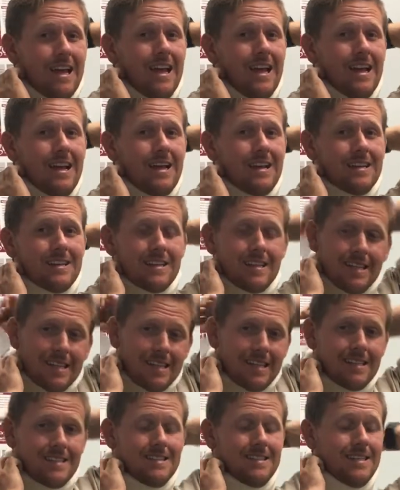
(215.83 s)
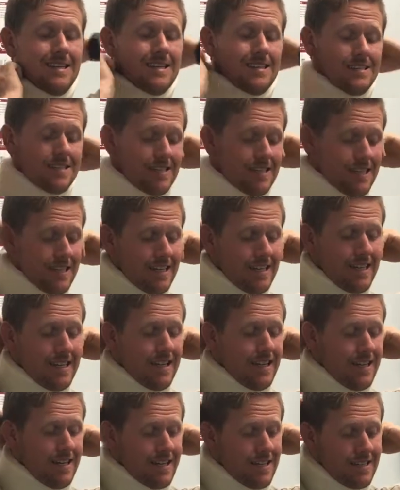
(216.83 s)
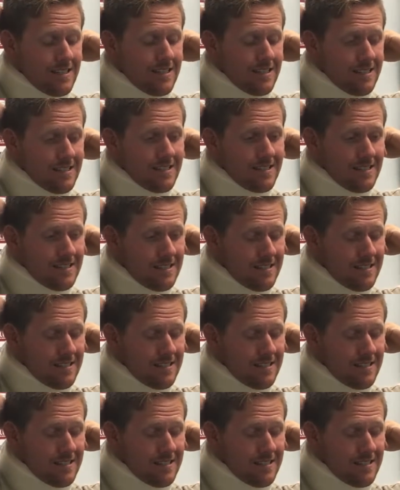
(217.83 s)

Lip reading: and disc. And let